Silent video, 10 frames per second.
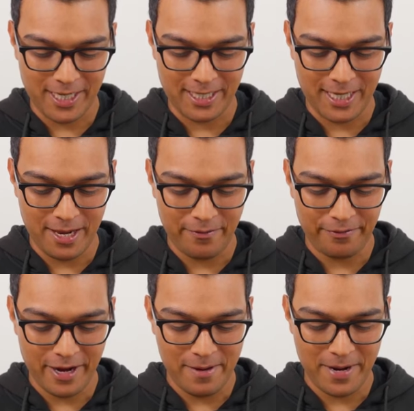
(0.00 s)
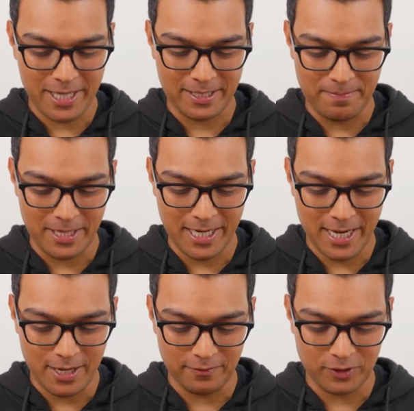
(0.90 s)
add a keyframe at the
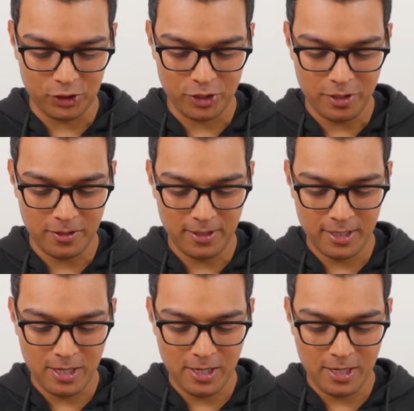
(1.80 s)
beginning of the shot